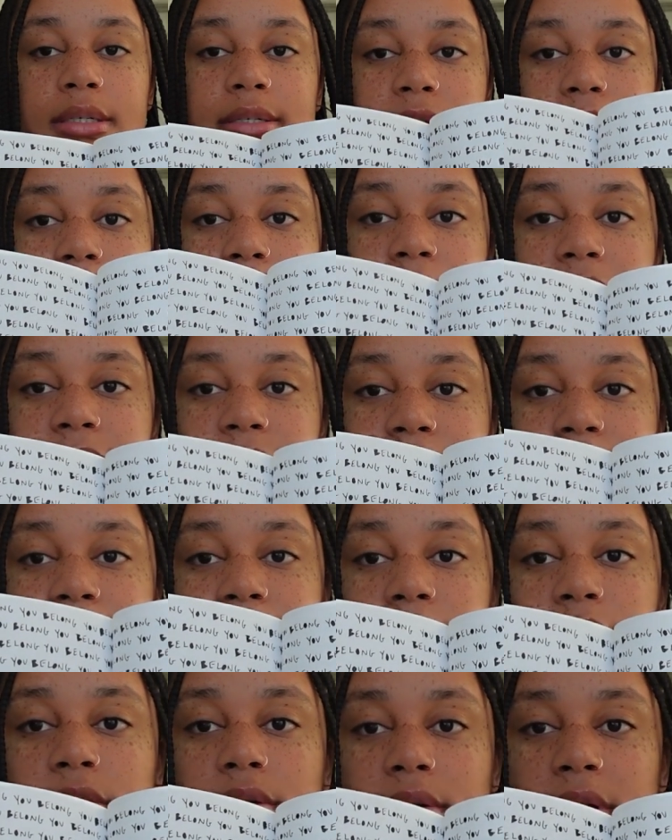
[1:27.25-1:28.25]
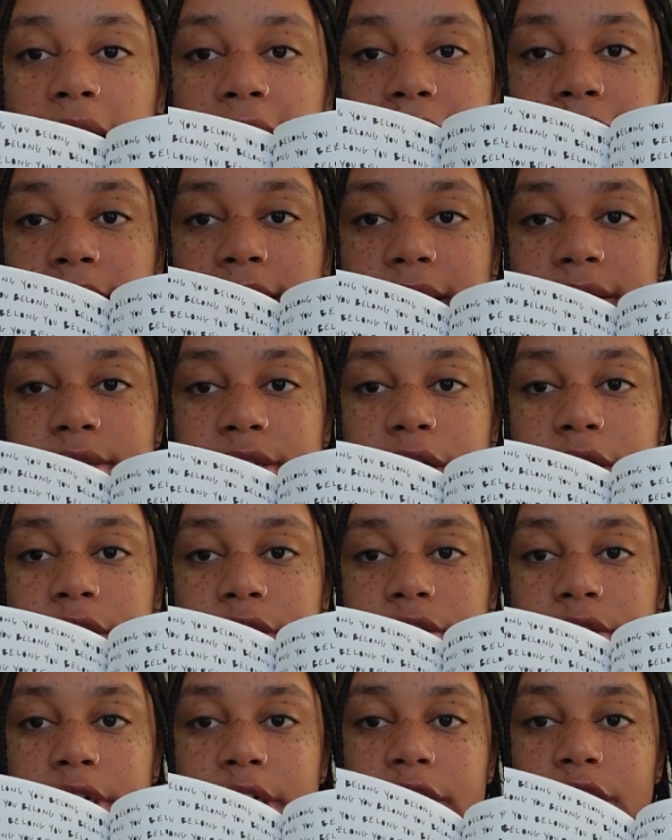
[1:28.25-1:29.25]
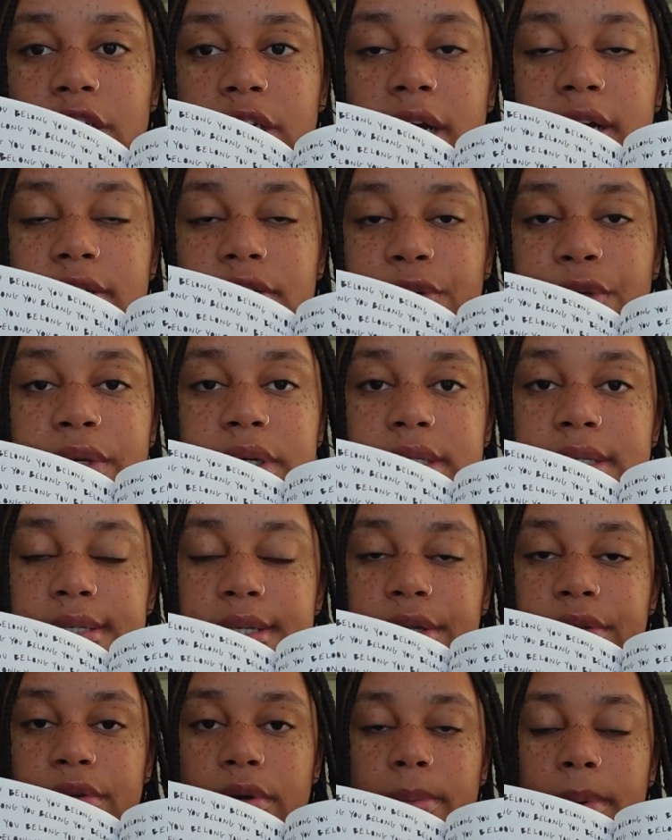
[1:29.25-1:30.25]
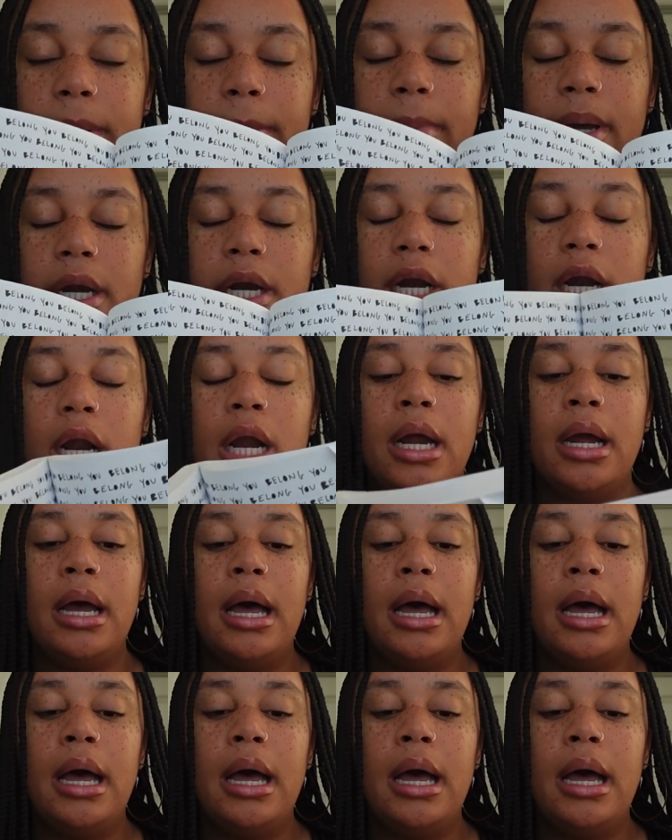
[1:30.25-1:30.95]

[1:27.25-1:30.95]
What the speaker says: So this is, I can insert a screenshot so you can see a little bit better,